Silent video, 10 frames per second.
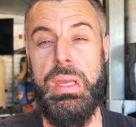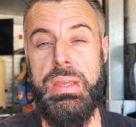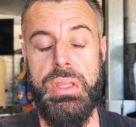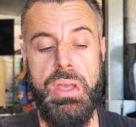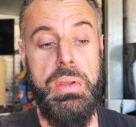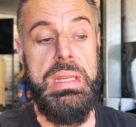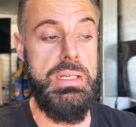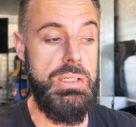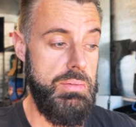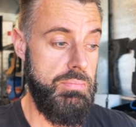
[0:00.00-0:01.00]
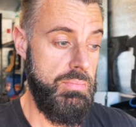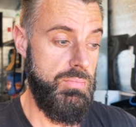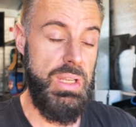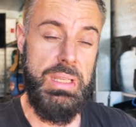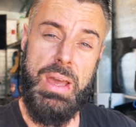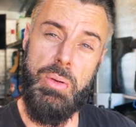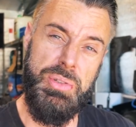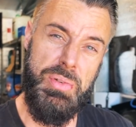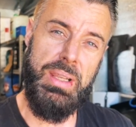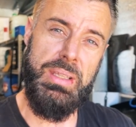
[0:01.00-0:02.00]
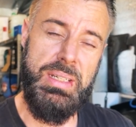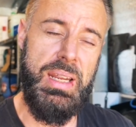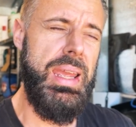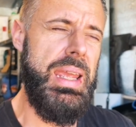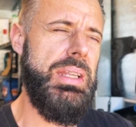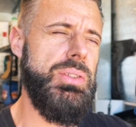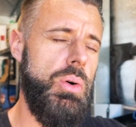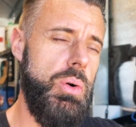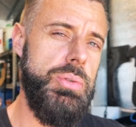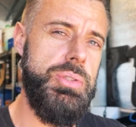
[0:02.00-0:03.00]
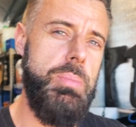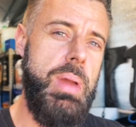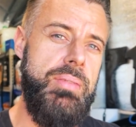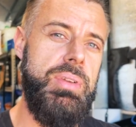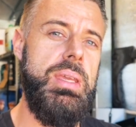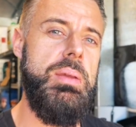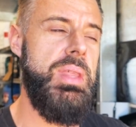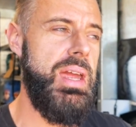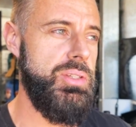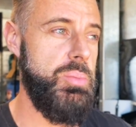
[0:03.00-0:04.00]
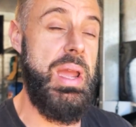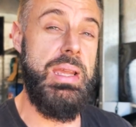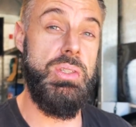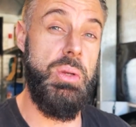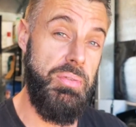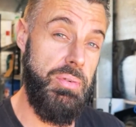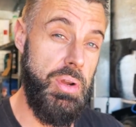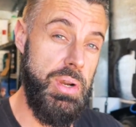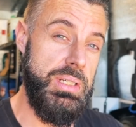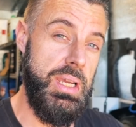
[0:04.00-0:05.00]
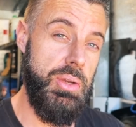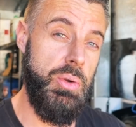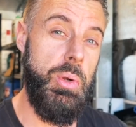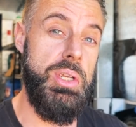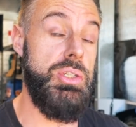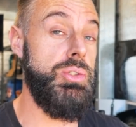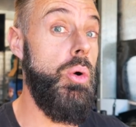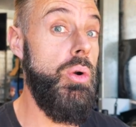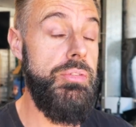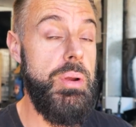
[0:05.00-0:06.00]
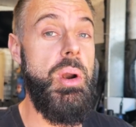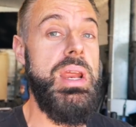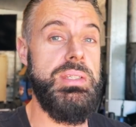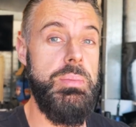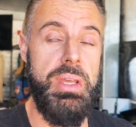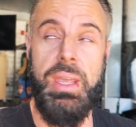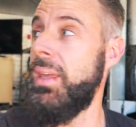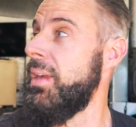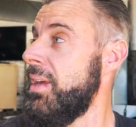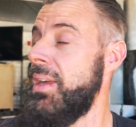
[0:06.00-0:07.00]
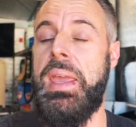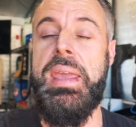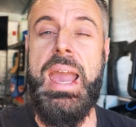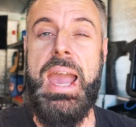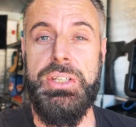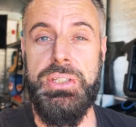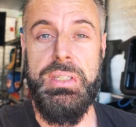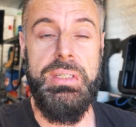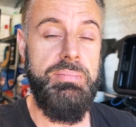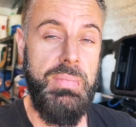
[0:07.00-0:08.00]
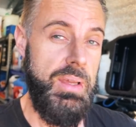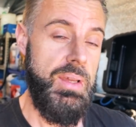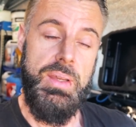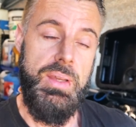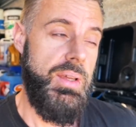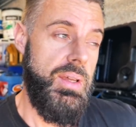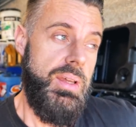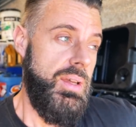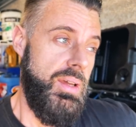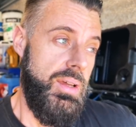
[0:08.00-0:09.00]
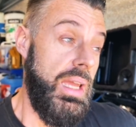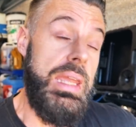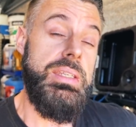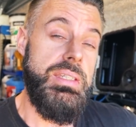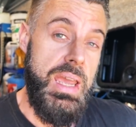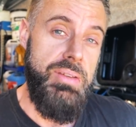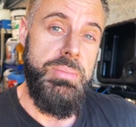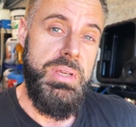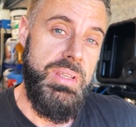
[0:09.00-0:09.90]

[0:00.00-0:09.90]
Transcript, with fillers: Even though he didn't really help directly today, it's awesome having him there as a backstop if I've got any technical questions or if I break something. He actually he saved me